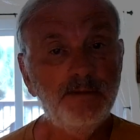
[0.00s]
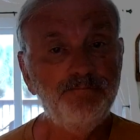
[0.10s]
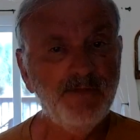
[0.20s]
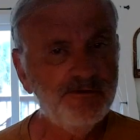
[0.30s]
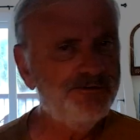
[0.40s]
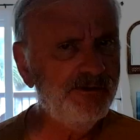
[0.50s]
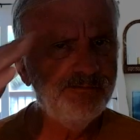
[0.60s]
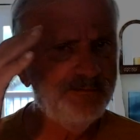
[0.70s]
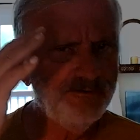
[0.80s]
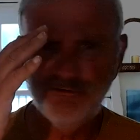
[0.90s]

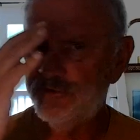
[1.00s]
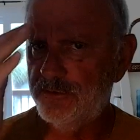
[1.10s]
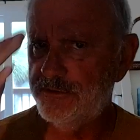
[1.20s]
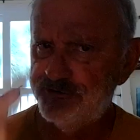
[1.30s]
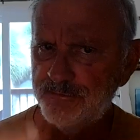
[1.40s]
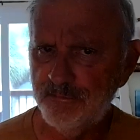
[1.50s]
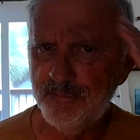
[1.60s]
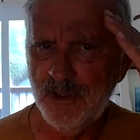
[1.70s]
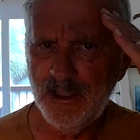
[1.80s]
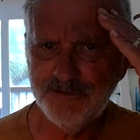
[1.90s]
except it's showing some
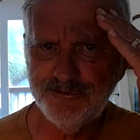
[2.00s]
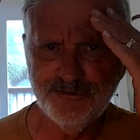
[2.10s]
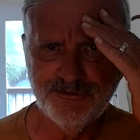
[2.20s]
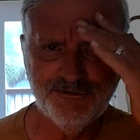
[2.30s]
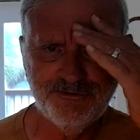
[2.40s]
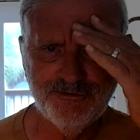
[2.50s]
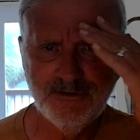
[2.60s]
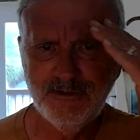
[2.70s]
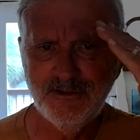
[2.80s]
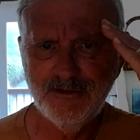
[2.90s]
blotches
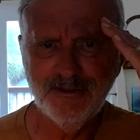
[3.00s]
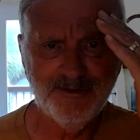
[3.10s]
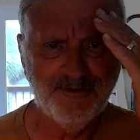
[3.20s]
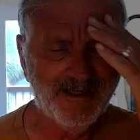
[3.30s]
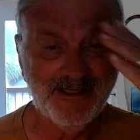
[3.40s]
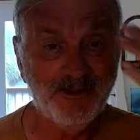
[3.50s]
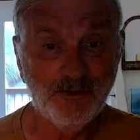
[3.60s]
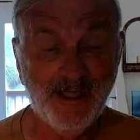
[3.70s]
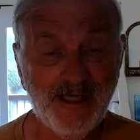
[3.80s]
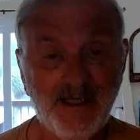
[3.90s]
that I
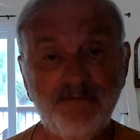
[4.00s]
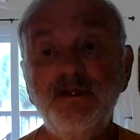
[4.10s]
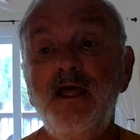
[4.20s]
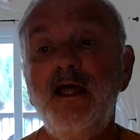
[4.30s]
don't have.